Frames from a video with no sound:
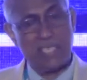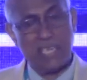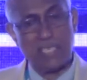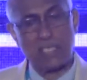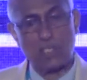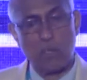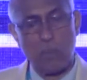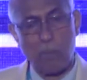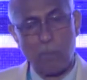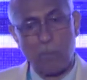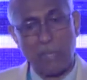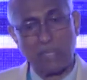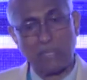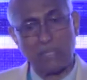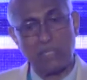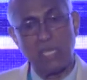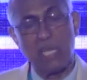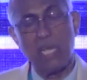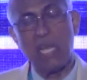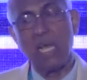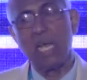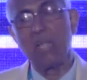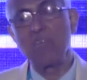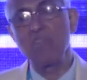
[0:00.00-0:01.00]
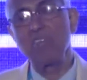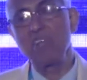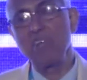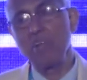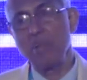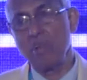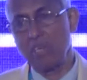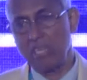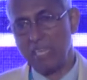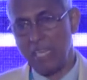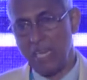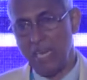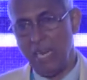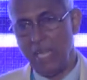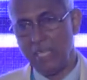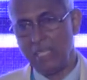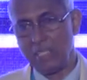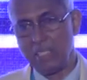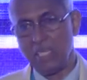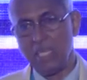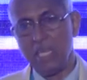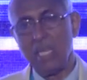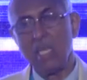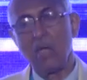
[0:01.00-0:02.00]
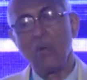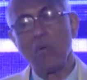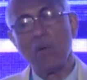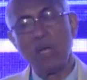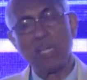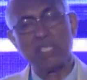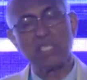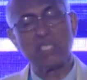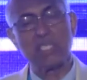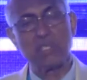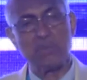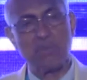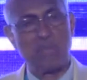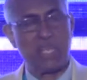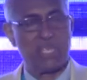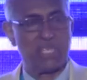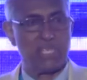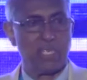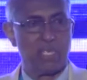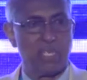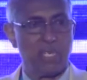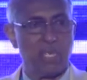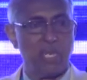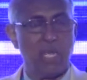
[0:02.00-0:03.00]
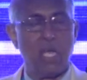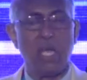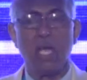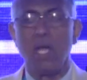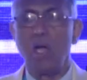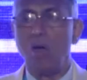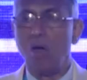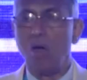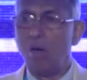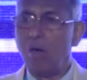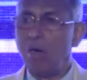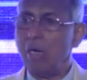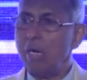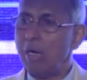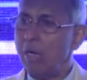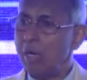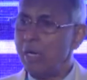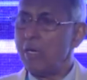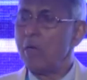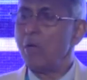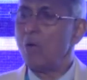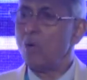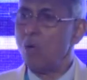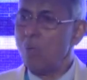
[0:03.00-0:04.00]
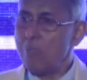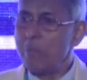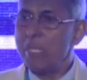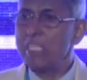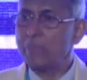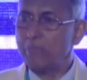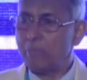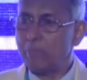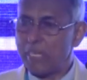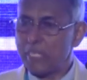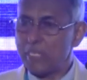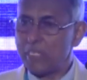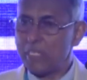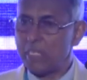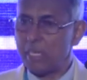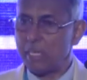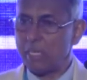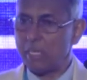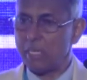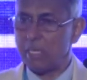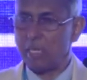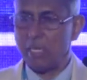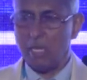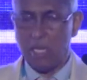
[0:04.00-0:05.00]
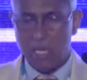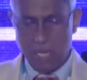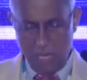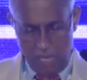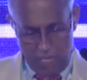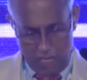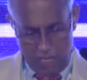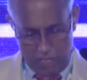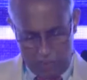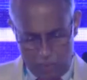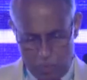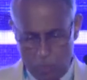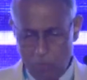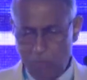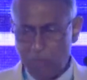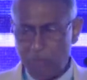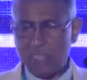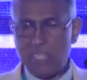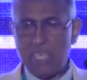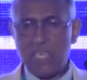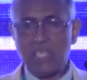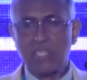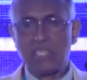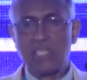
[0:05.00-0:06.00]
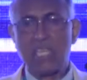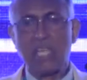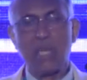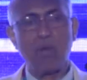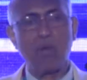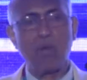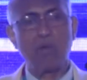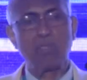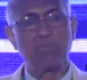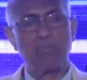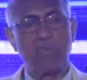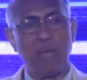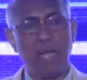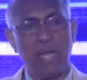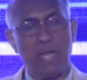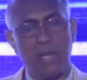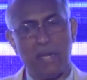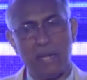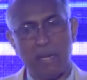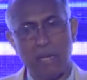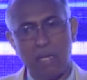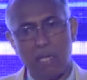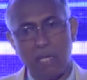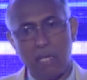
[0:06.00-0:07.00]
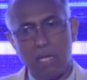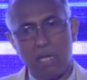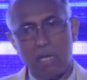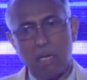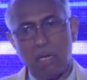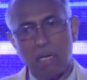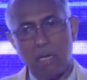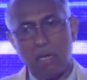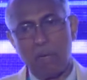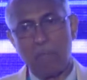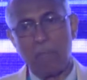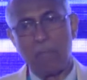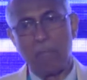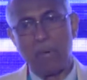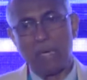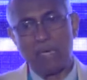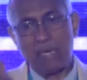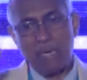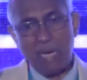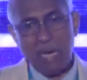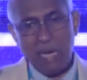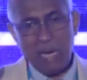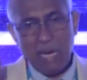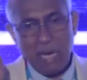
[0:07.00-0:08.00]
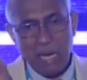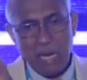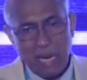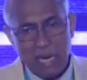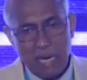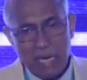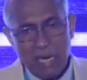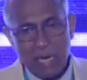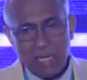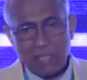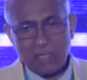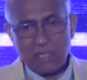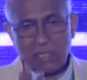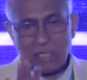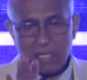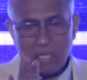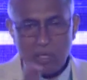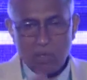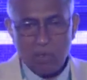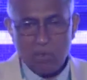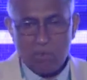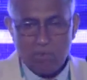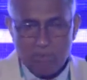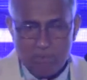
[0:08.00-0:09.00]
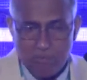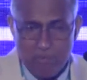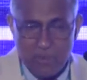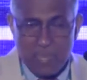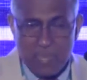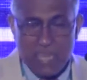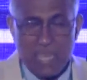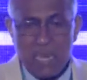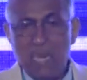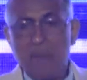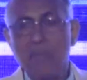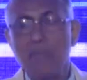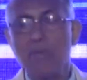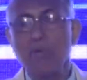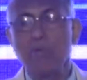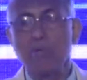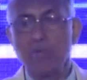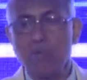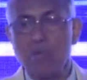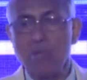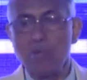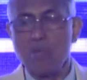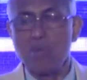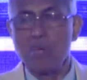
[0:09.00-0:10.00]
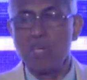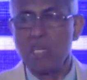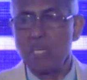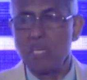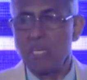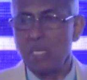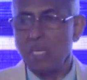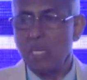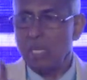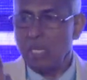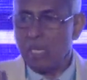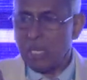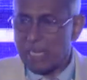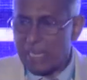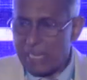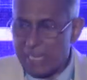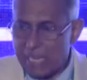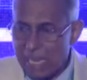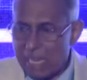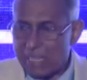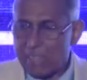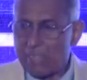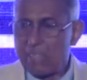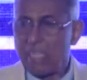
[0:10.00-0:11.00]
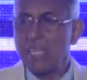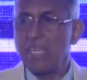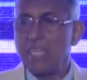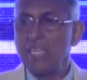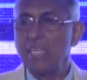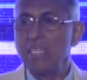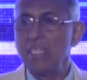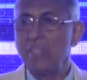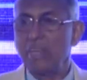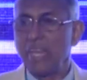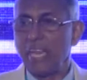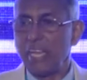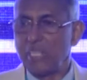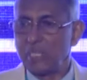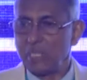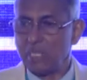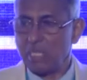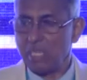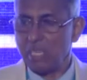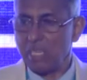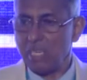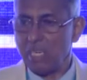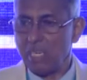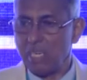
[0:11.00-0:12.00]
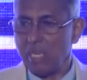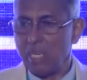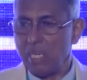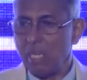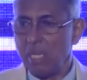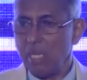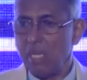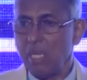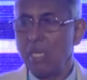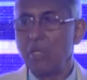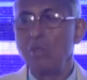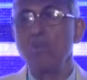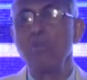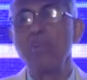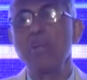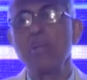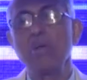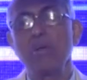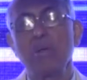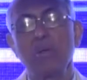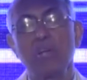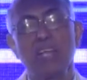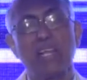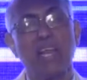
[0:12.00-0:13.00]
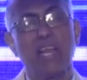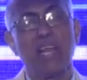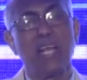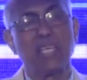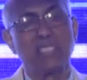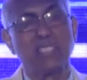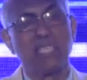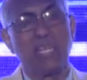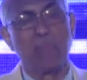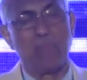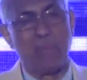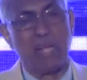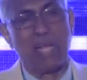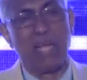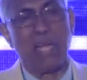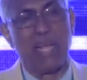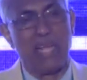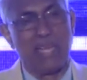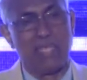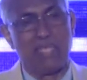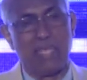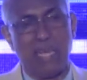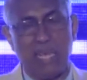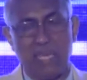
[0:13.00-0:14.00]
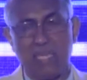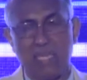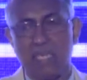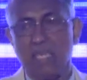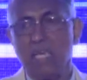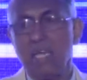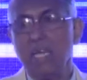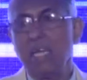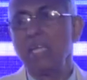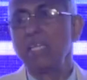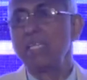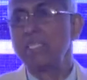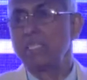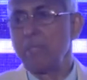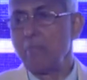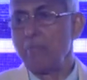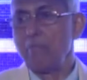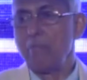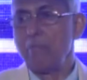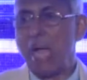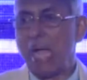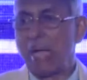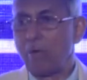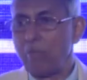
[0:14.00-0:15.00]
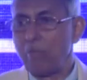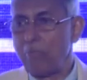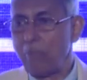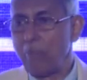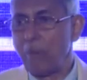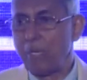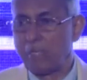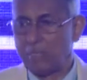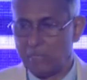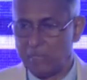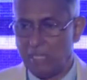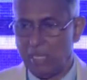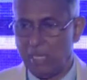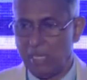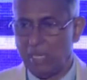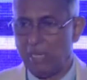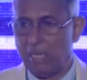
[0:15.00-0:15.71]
of pus and we will not realize. What a situation? An obese patient, superficially skin looks fine, but unless you feel the wound, get the induration, you will not realize that behind that it is a bag of pus there.